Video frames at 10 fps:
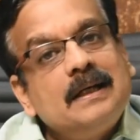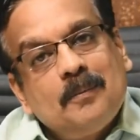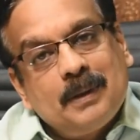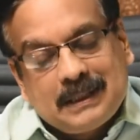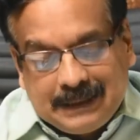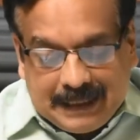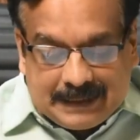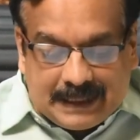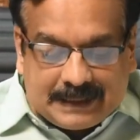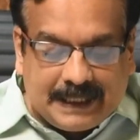number
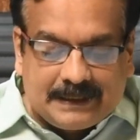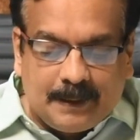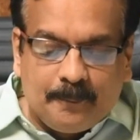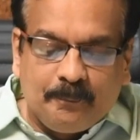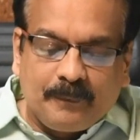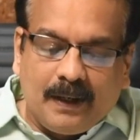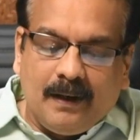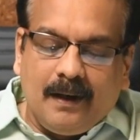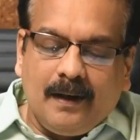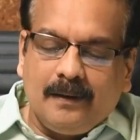66,
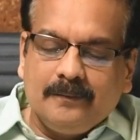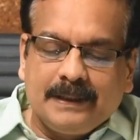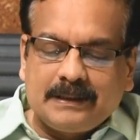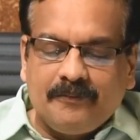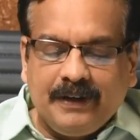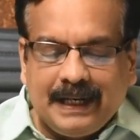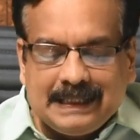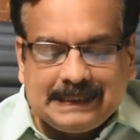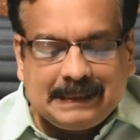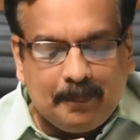it's a very
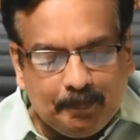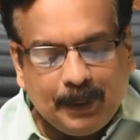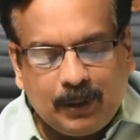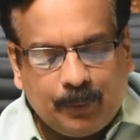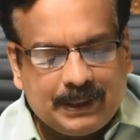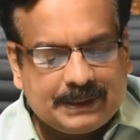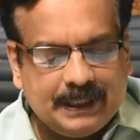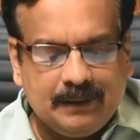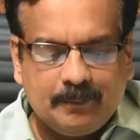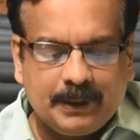simple
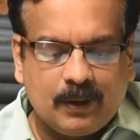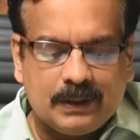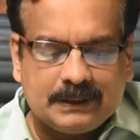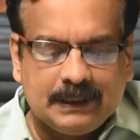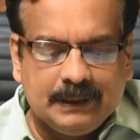question, because